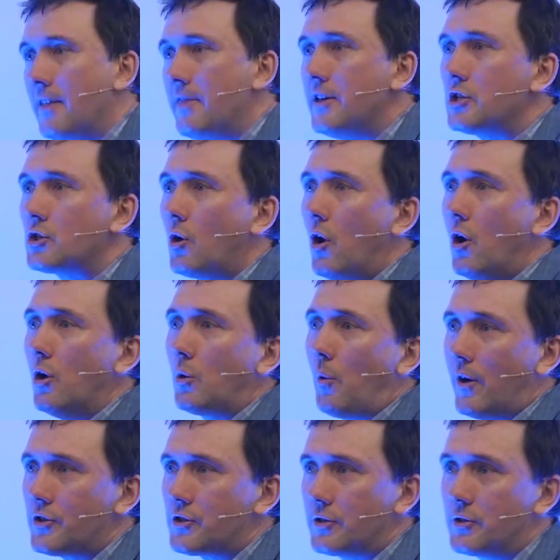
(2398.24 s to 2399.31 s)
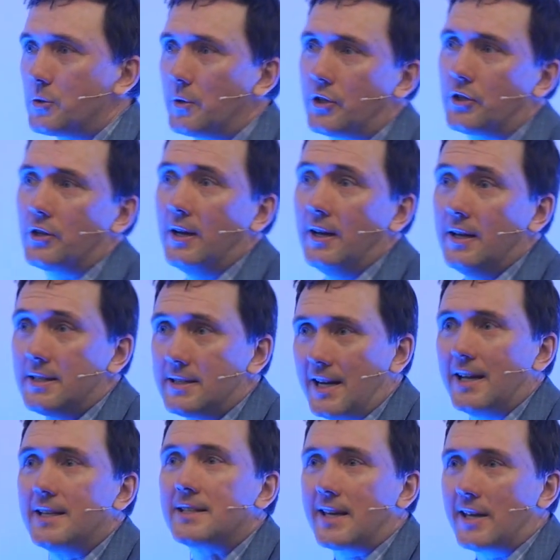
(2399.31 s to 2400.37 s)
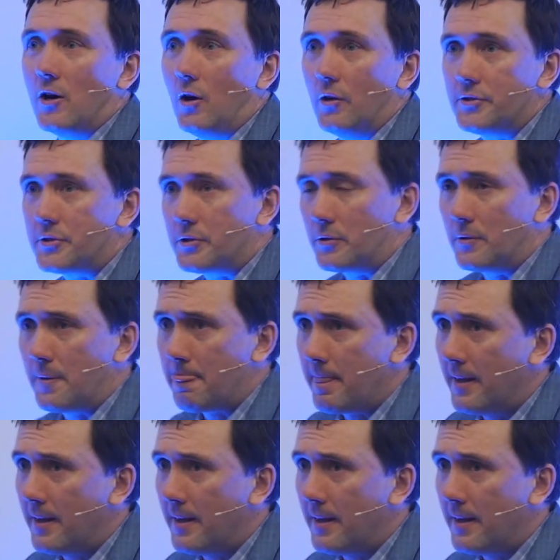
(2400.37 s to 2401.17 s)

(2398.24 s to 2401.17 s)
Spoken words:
And these are all questions which science cannot answer.